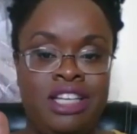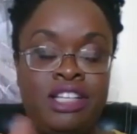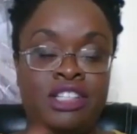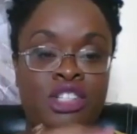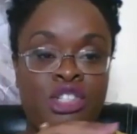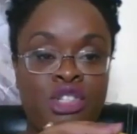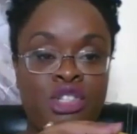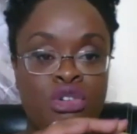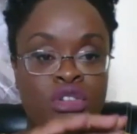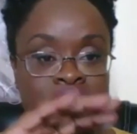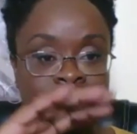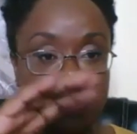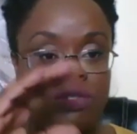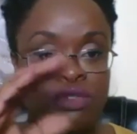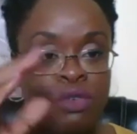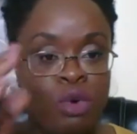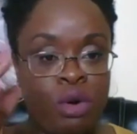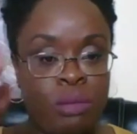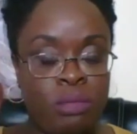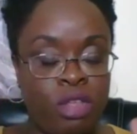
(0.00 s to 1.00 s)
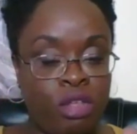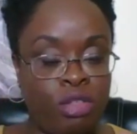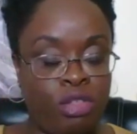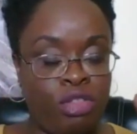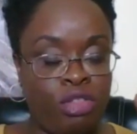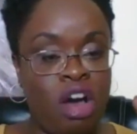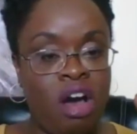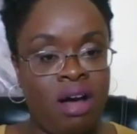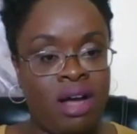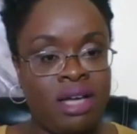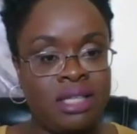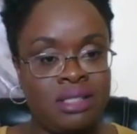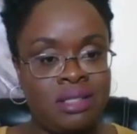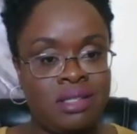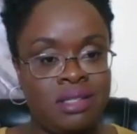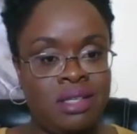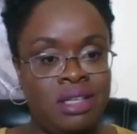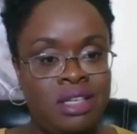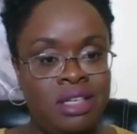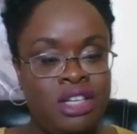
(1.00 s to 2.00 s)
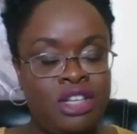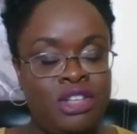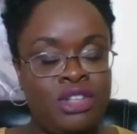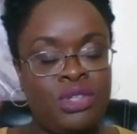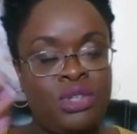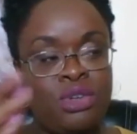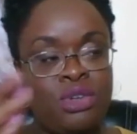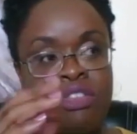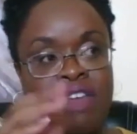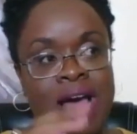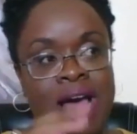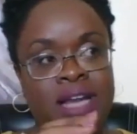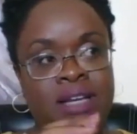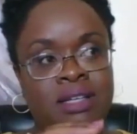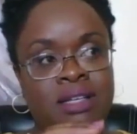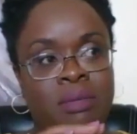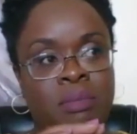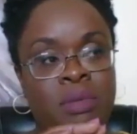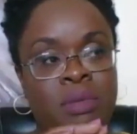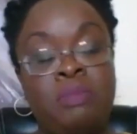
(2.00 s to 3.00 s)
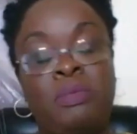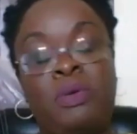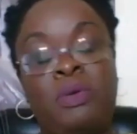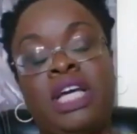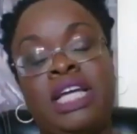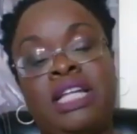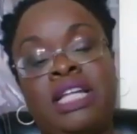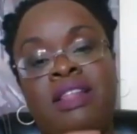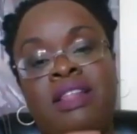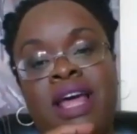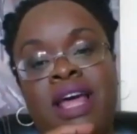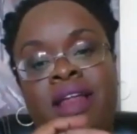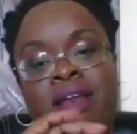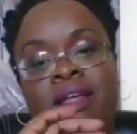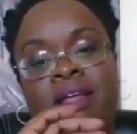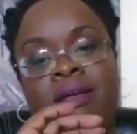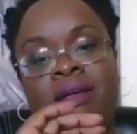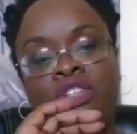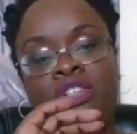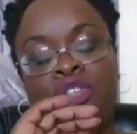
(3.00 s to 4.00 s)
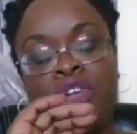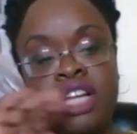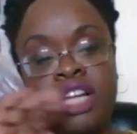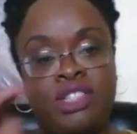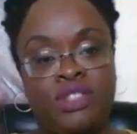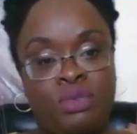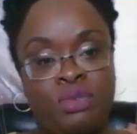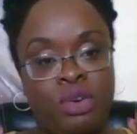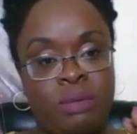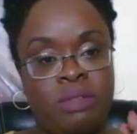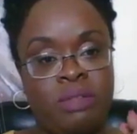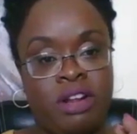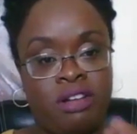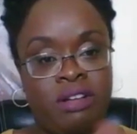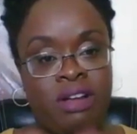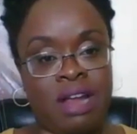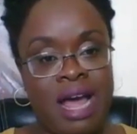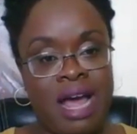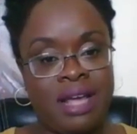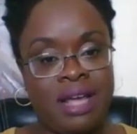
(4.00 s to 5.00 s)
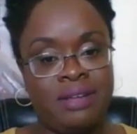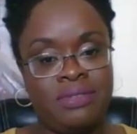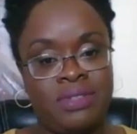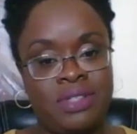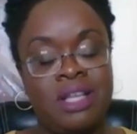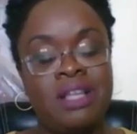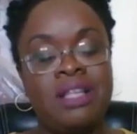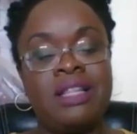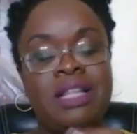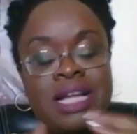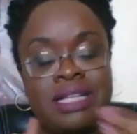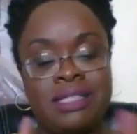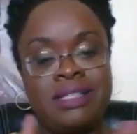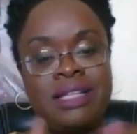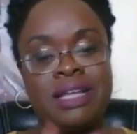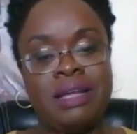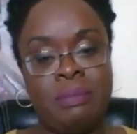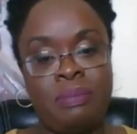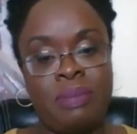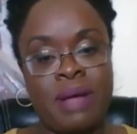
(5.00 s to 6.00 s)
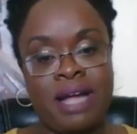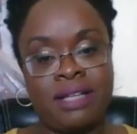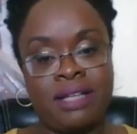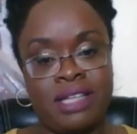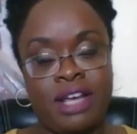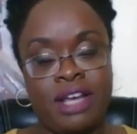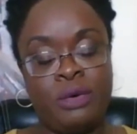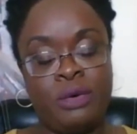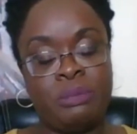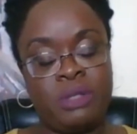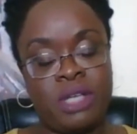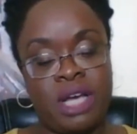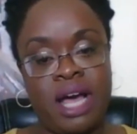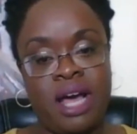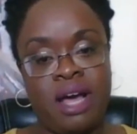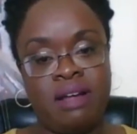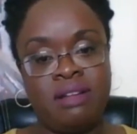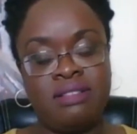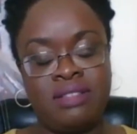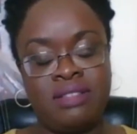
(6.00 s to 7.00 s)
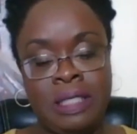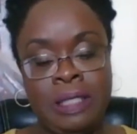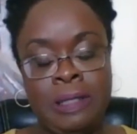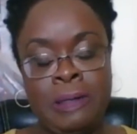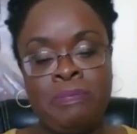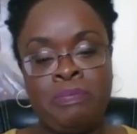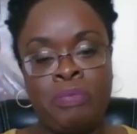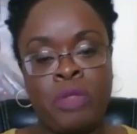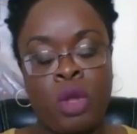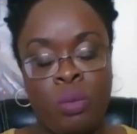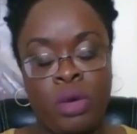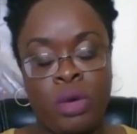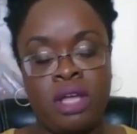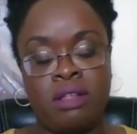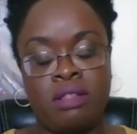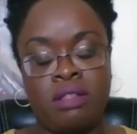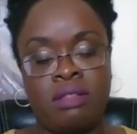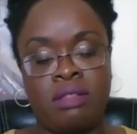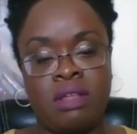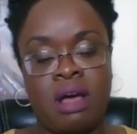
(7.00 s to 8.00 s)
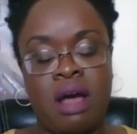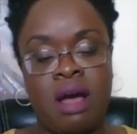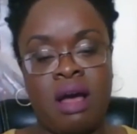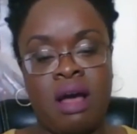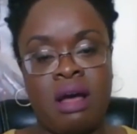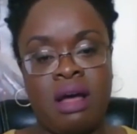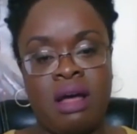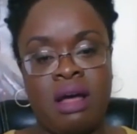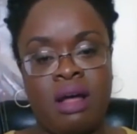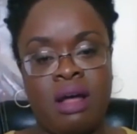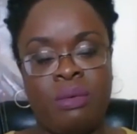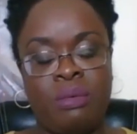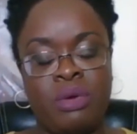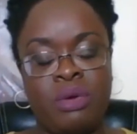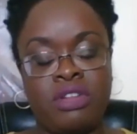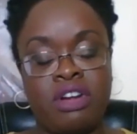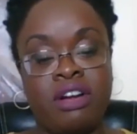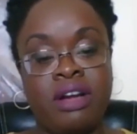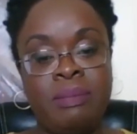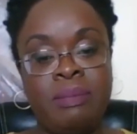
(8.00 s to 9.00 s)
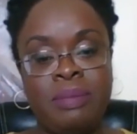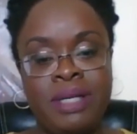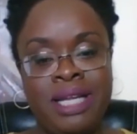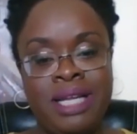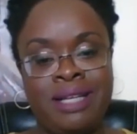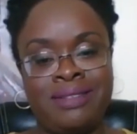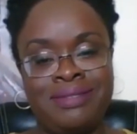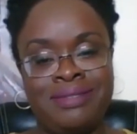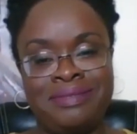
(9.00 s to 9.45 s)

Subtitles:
to transform the thoughts so that people can then transform their lives. That's the impact I hope to have with our company.